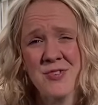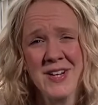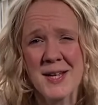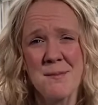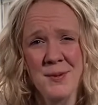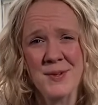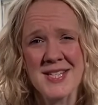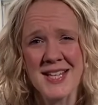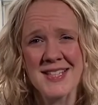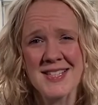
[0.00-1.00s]
really
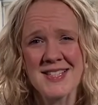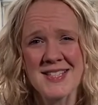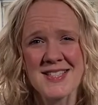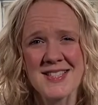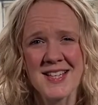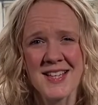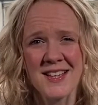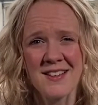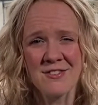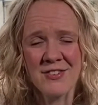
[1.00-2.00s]
important, just
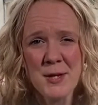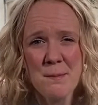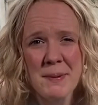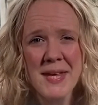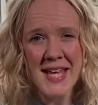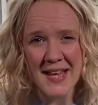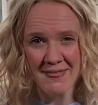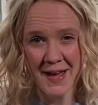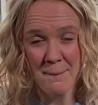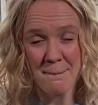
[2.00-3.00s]
to really be in
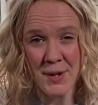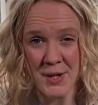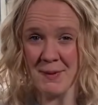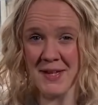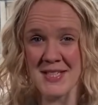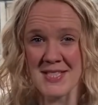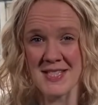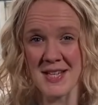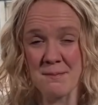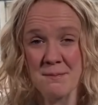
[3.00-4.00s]
that moment,
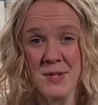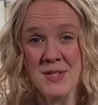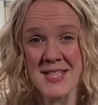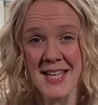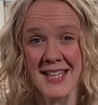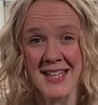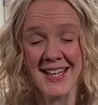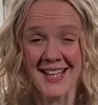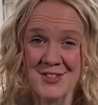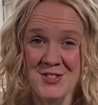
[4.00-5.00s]
and music
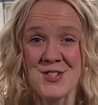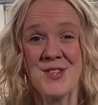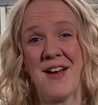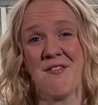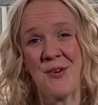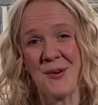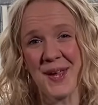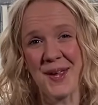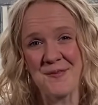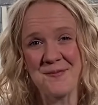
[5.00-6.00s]
can do that for
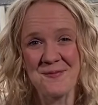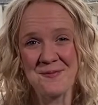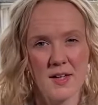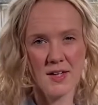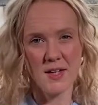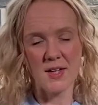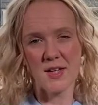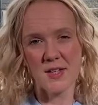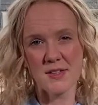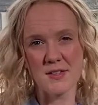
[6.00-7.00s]
you.
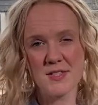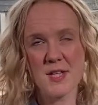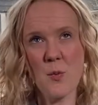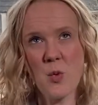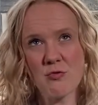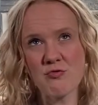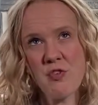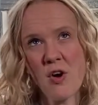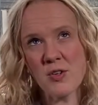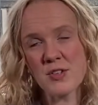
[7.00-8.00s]
So what
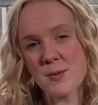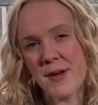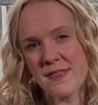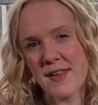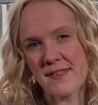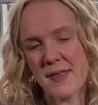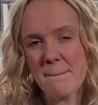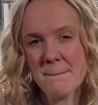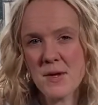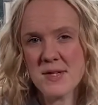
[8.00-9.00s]
role do I think
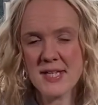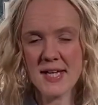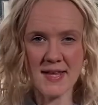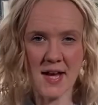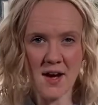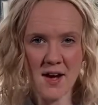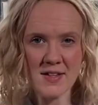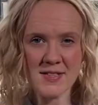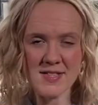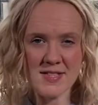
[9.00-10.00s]
that music and the
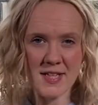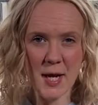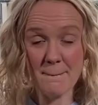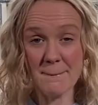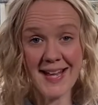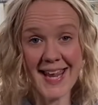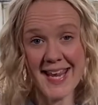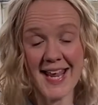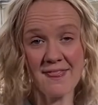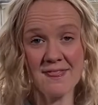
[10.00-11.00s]
arts can
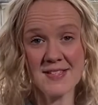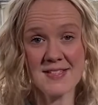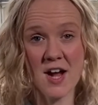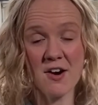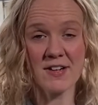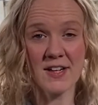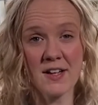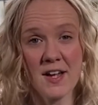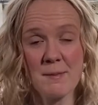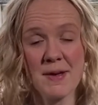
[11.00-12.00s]
play in this current
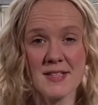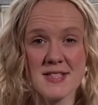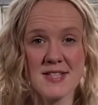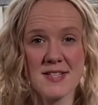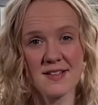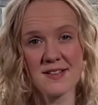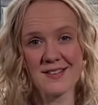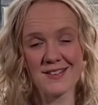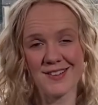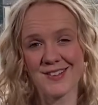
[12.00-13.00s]
climate?
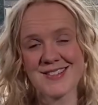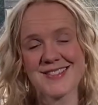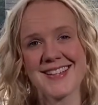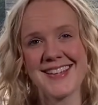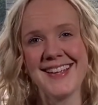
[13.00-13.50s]
Gosh,